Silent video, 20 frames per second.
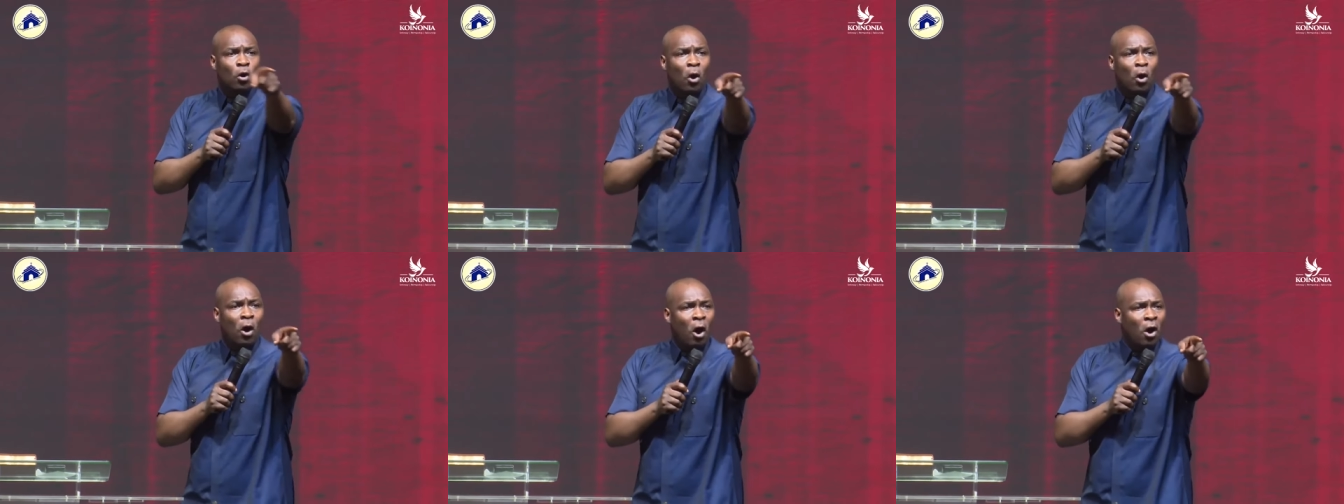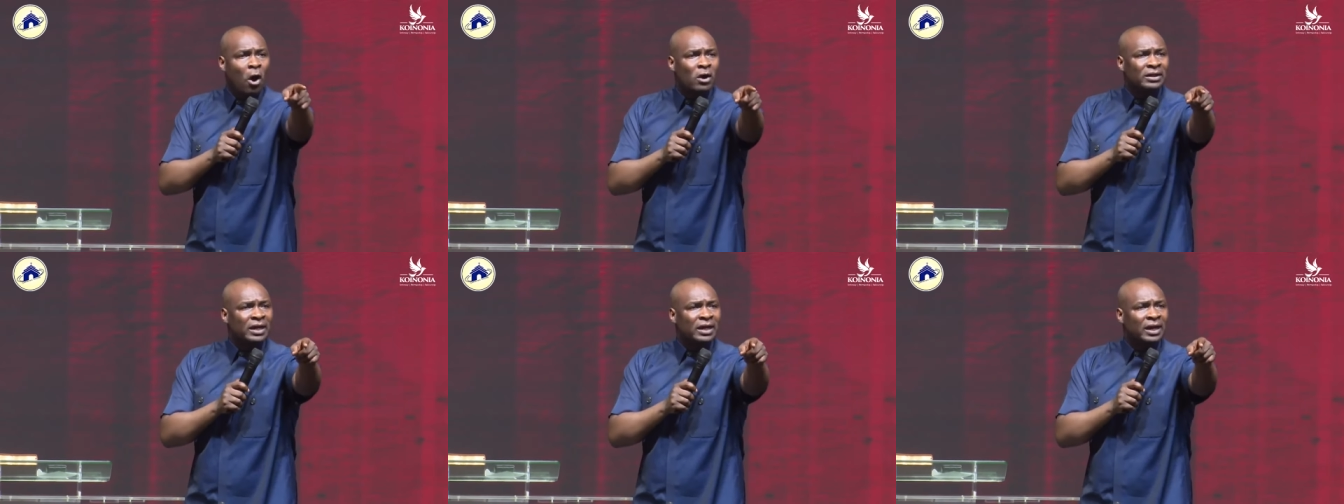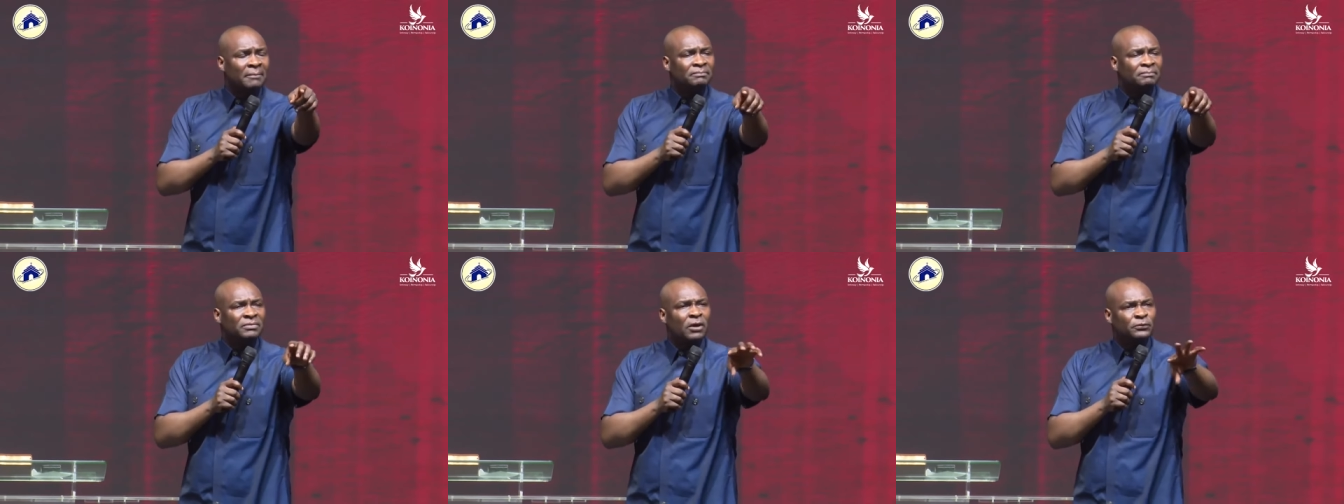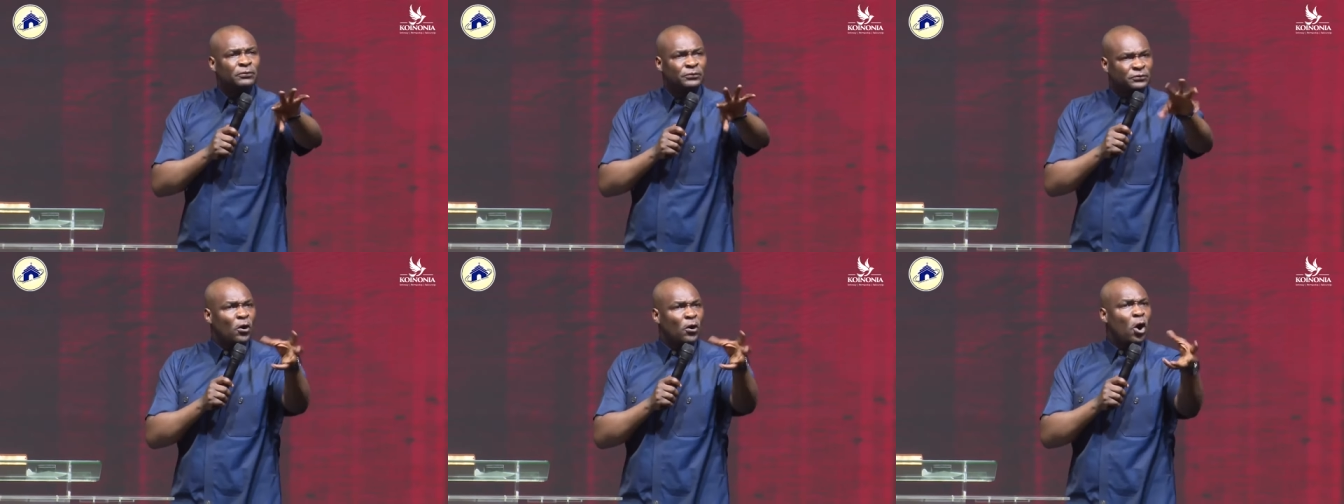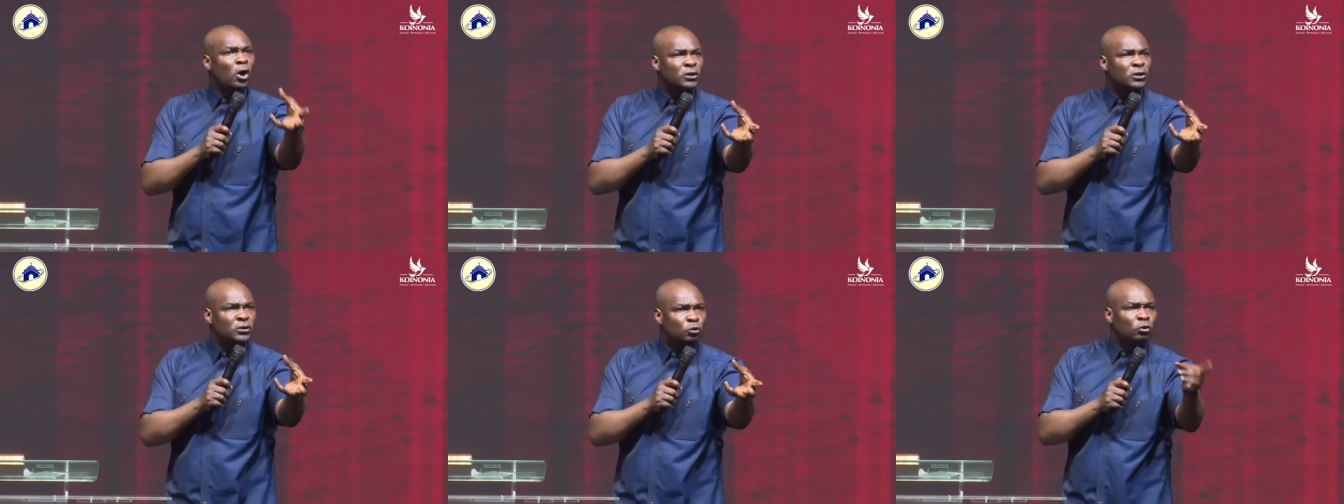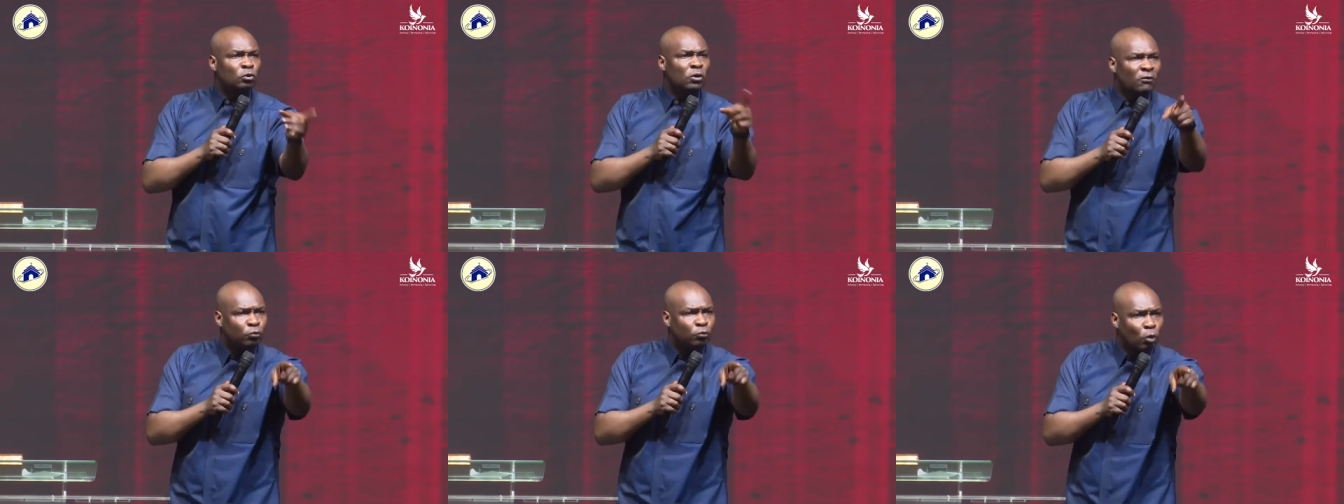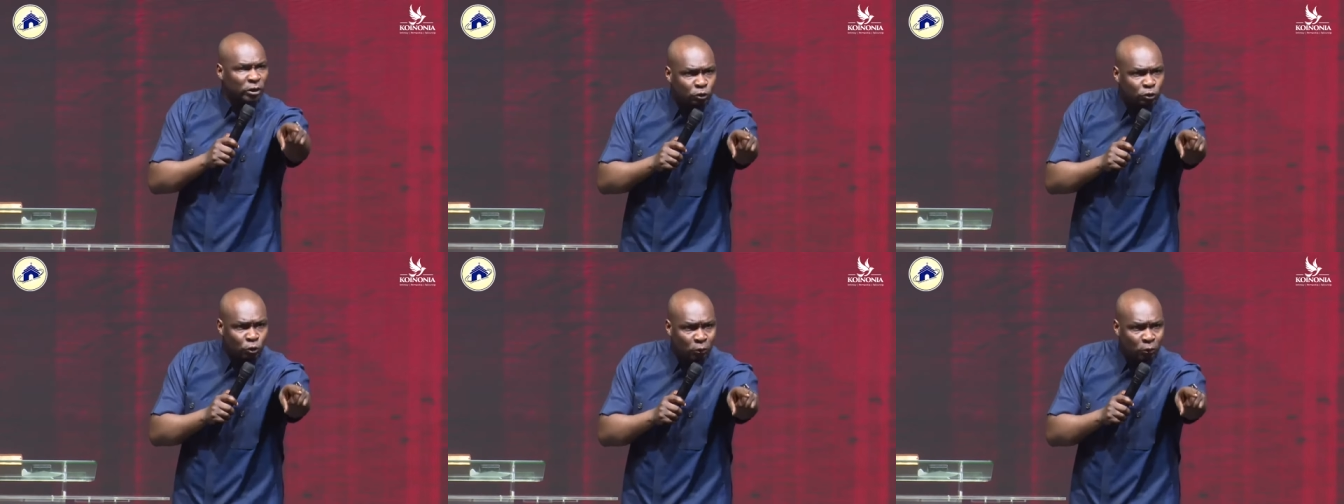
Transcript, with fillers: or, or the, the falsehood of what you